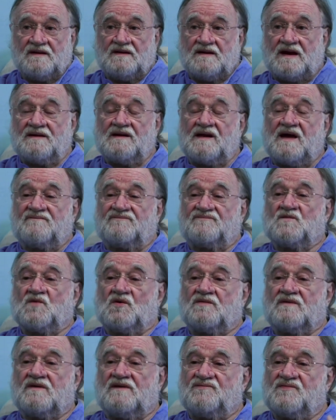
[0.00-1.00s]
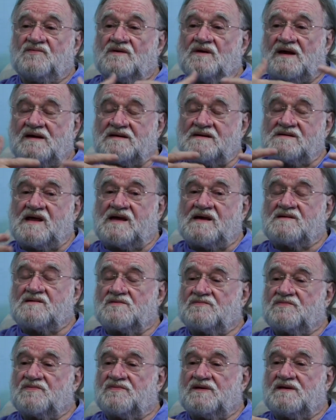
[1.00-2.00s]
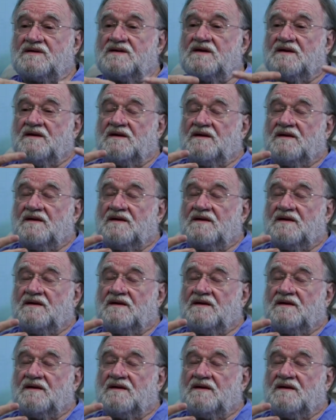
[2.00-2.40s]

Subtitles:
And I've got, if you like, now the